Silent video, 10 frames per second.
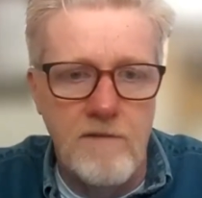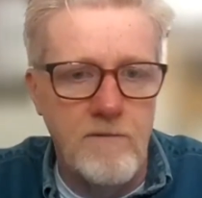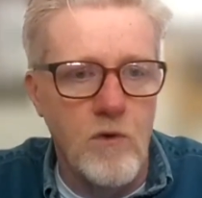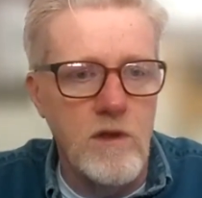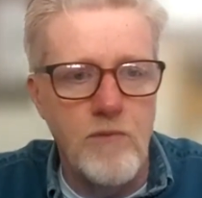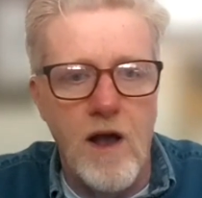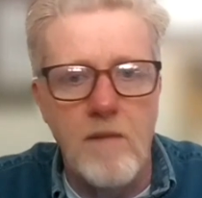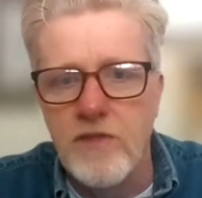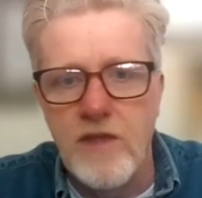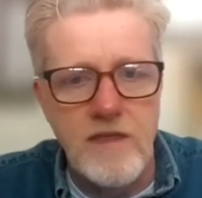for the
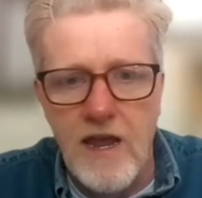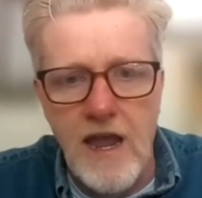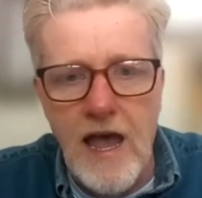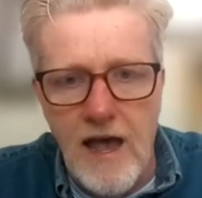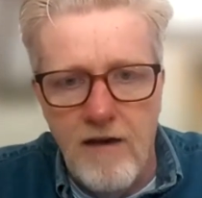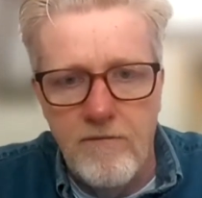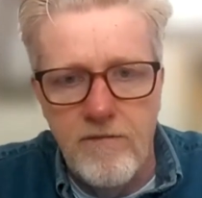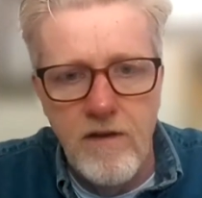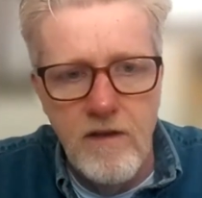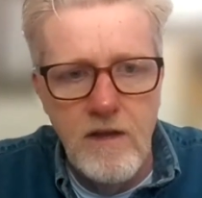problem that they have.
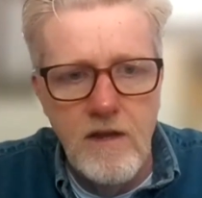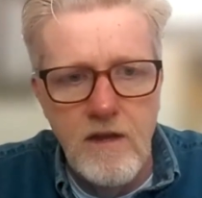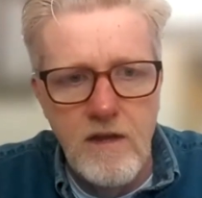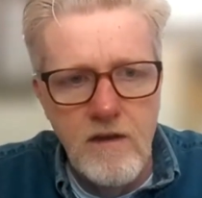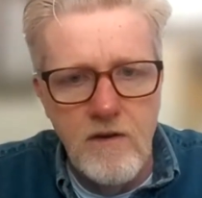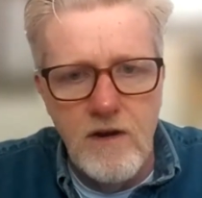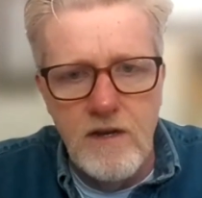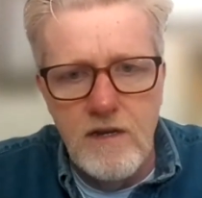Right?